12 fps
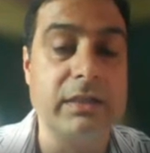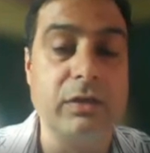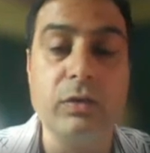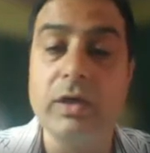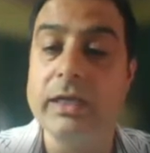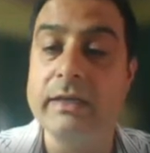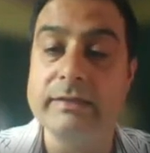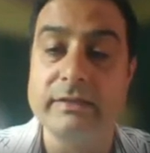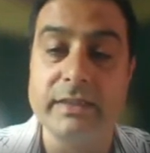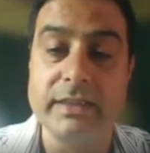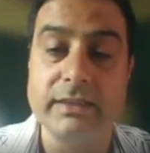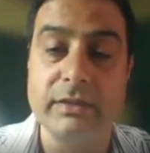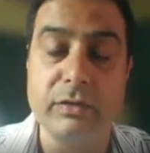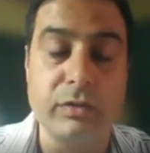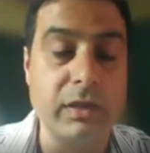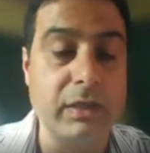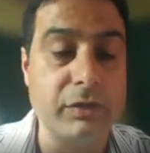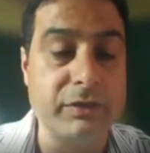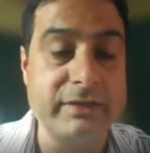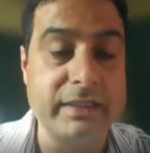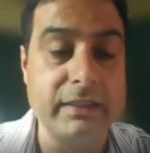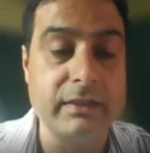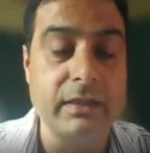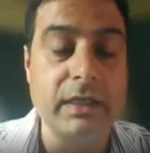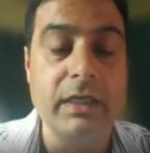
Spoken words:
the local history, the local cuisine.